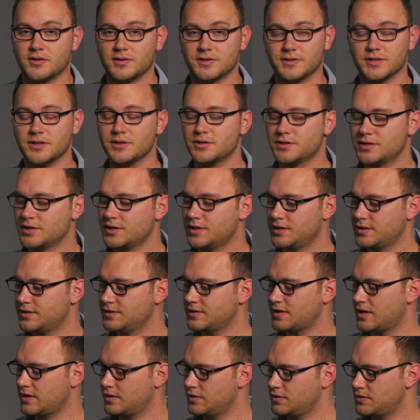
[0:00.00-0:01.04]
solution
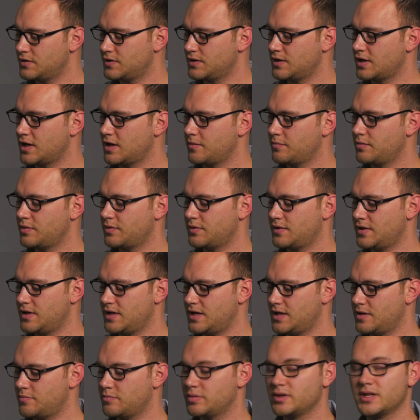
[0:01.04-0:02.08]
is I loosen up
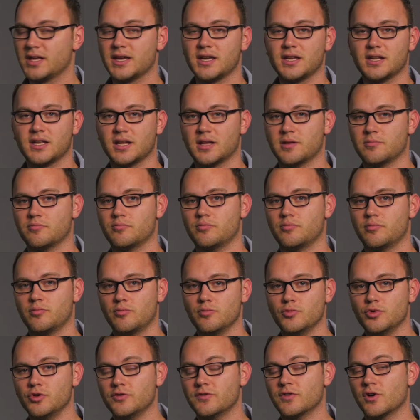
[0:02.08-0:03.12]
the plate and
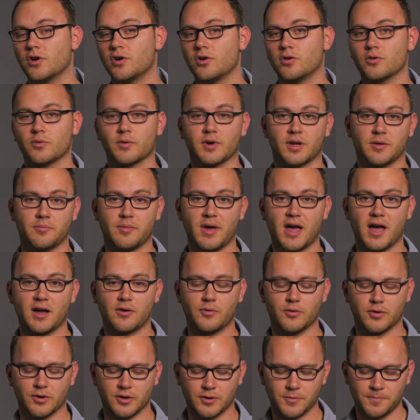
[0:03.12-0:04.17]
move the whole rig
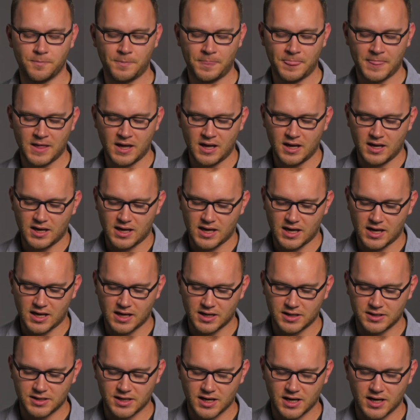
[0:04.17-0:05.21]
backward.
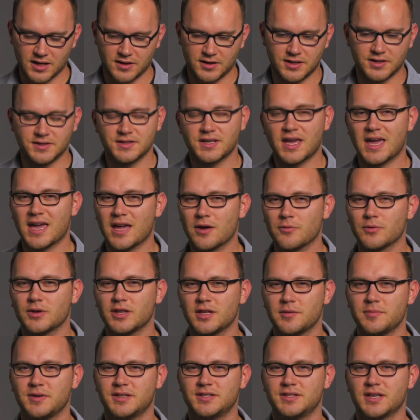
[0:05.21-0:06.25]
And this can't
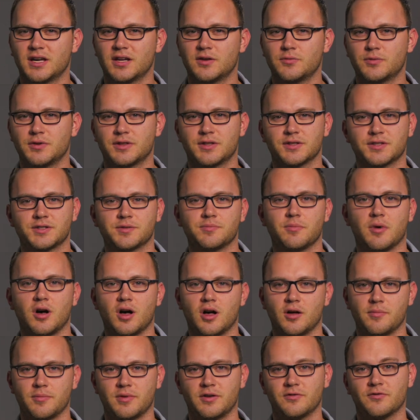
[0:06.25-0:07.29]
really be done with the
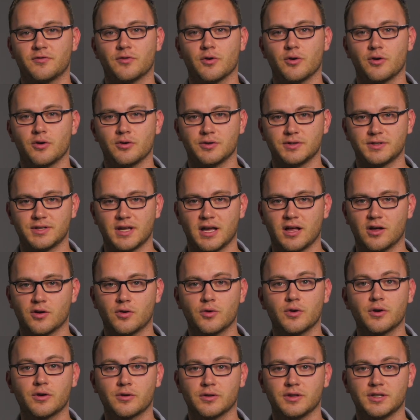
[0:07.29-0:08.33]
small Manfrotto style
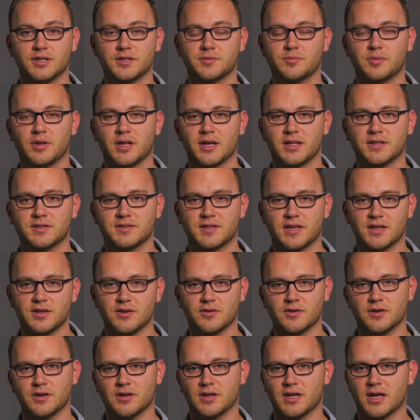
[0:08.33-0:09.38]
quick release plates that you
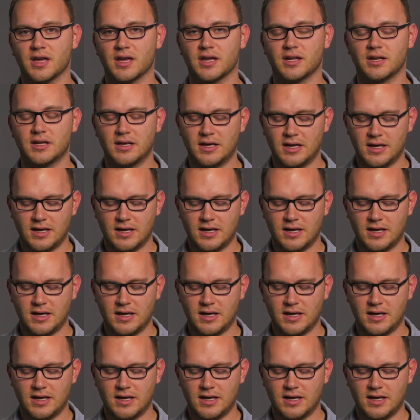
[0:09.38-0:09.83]
can get